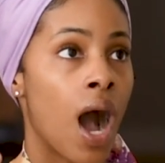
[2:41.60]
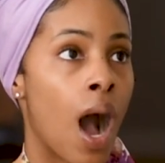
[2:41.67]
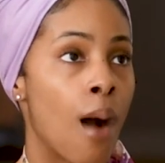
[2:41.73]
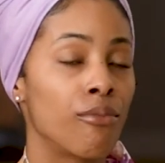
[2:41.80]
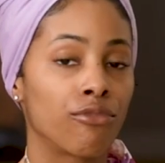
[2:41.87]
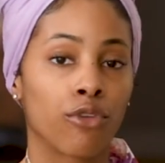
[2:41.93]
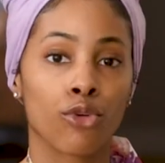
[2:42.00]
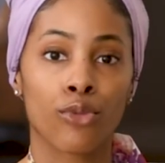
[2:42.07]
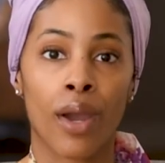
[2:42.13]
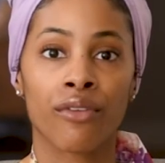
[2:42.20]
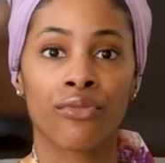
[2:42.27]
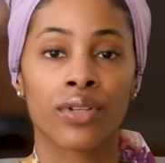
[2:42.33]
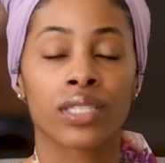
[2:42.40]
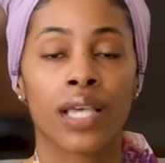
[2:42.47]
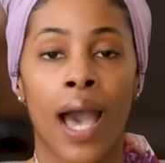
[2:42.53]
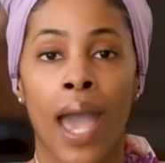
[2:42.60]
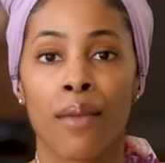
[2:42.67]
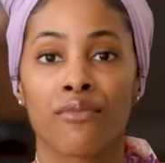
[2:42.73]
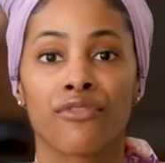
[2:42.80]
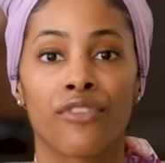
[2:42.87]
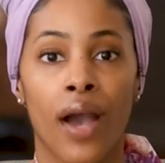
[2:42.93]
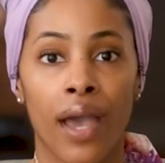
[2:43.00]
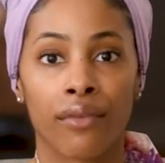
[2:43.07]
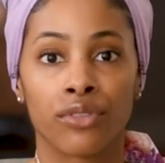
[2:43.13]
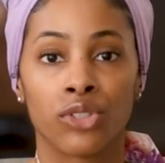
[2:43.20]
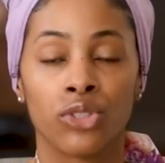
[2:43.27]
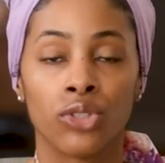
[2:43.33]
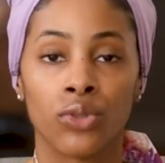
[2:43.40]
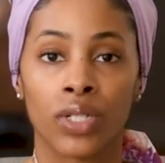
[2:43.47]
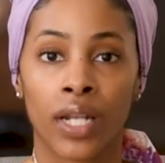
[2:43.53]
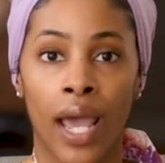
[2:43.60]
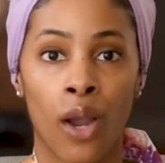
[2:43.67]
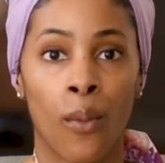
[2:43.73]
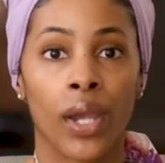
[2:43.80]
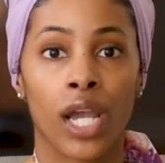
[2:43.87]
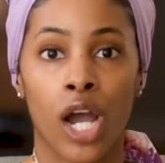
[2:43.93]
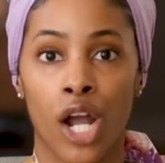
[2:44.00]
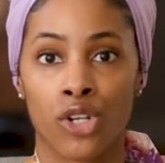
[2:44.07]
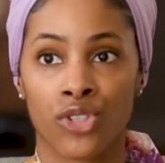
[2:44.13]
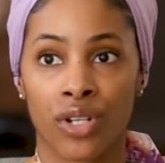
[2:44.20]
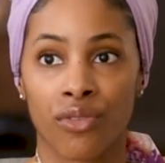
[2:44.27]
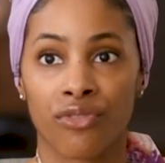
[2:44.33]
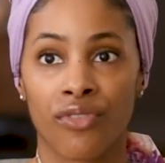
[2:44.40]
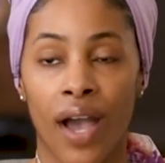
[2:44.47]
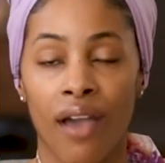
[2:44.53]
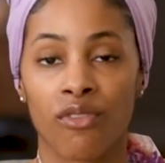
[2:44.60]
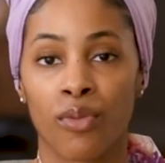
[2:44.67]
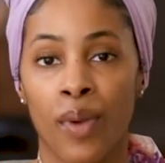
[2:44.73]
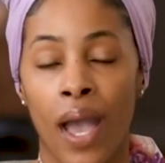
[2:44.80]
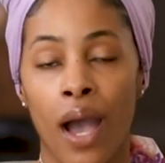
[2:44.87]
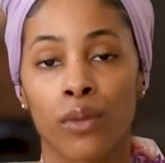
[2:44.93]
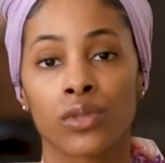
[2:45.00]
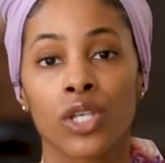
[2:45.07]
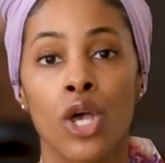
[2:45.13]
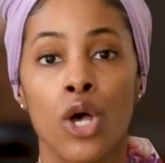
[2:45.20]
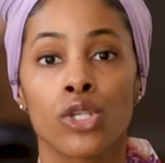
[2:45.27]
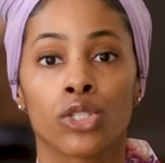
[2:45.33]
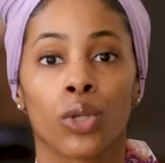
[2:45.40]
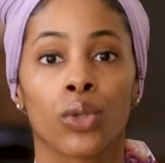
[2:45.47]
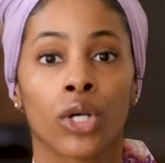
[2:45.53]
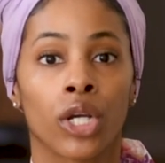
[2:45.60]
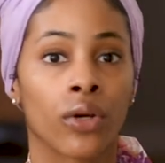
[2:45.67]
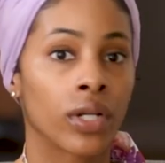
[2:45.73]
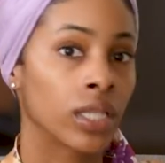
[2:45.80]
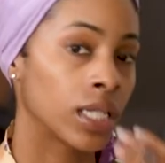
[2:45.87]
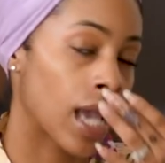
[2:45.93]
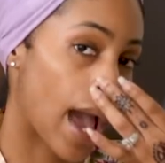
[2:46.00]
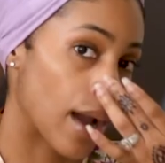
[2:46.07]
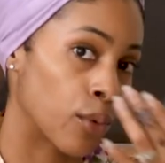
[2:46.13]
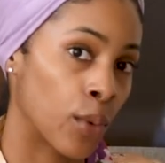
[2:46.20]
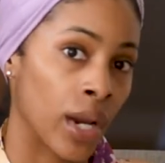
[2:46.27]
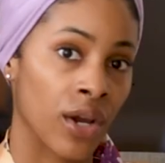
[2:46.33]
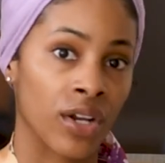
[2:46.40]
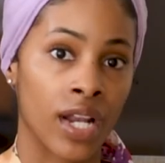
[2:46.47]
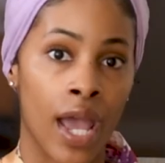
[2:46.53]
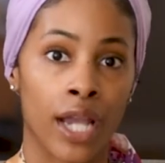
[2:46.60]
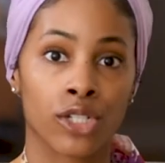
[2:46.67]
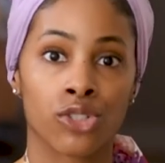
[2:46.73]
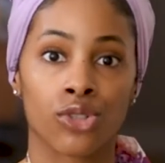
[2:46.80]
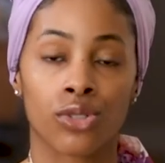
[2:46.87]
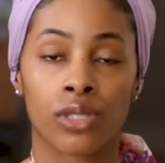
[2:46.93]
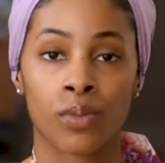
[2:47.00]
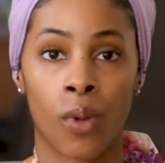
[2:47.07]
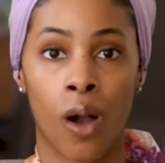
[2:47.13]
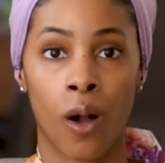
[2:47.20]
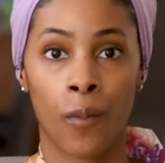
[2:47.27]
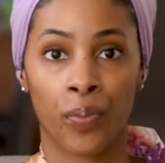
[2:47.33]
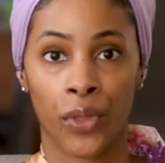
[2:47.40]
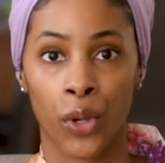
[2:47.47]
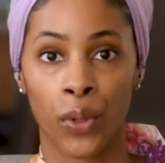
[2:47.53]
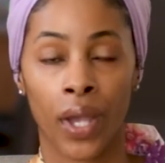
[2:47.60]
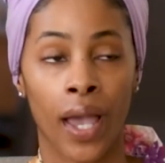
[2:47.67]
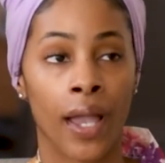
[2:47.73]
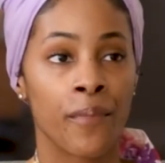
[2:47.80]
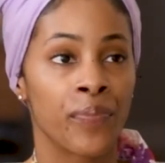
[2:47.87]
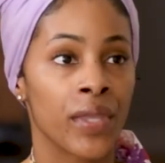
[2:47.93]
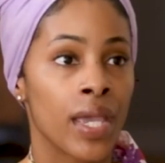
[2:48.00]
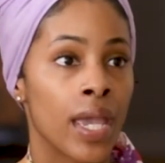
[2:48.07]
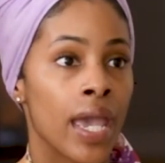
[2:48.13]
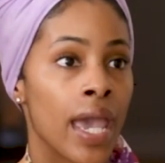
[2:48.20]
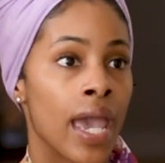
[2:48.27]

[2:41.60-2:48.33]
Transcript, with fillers: Um, for reference, I'm five two and I weigh one hundred five pounds. So currently I wear an extra small, okay?